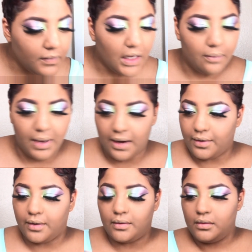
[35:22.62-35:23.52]
and
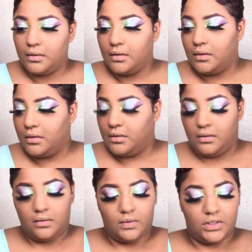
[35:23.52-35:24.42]
powder,
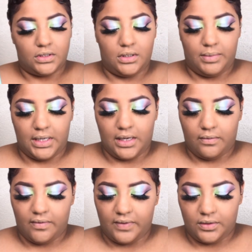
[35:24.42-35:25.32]
which is the Banana
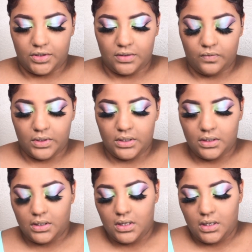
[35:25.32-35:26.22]
Revolution one.
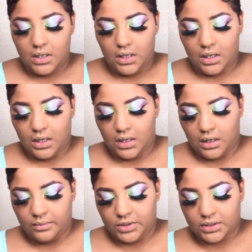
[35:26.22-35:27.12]
And
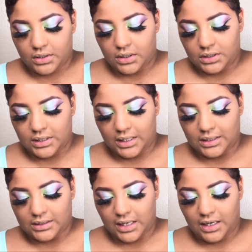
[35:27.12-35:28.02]
I'm just going to take a
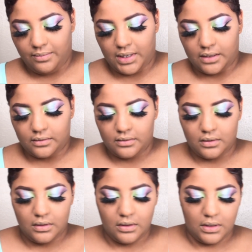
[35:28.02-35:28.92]
tiny bit
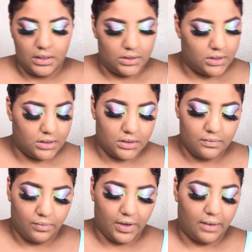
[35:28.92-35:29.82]
and just
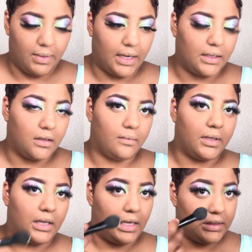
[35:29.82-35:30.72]
bring back a little bit
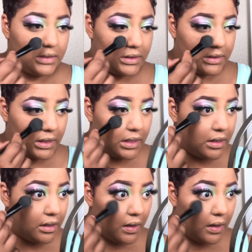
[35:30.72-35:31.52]
of light to the skin.